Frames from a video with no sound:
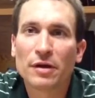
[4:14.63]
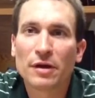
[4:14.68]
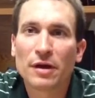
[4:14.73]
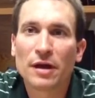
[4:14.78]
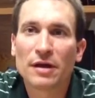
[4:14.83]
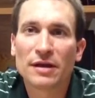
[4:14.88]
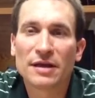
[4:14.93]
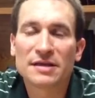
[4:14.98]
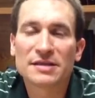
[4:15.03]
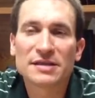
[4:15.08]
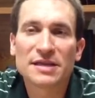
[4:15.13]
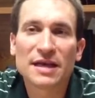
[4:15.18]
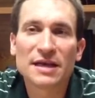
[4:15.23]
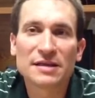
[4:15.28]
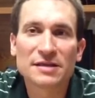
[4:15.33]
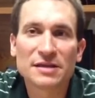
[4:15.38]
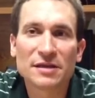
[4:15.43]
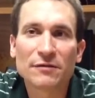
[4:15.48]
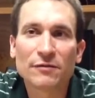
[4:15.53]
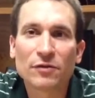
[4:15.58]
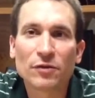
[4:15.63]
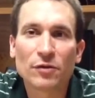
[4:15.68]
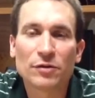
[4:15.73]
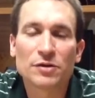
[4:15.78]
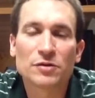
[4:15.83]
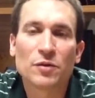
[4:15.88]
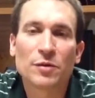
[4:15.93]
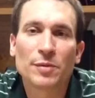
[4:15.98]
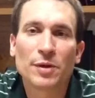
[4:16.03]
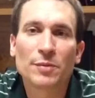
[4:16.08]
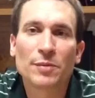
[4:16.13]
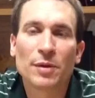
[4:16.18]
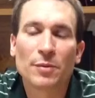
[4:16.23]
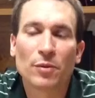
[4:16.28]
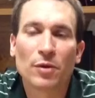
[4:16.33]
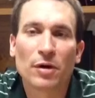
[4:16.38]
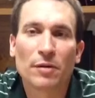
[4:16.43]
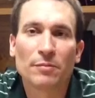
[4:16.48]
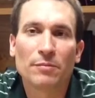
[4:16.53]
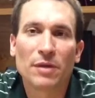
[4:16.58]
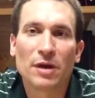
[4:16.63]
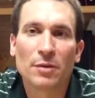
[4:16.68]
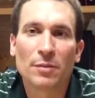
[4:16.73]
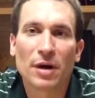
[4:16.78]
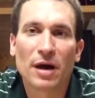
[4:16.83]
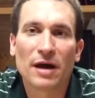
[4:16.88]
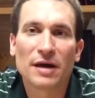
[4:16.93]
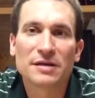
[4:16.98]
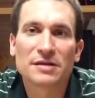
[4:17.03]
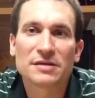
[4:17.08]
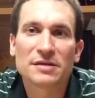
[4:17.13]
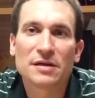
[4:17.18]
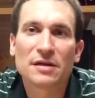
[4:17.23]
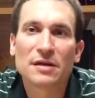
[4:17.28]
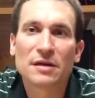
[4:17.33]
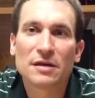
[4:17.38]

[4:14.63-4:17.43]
and that Satan's influence will be minimized.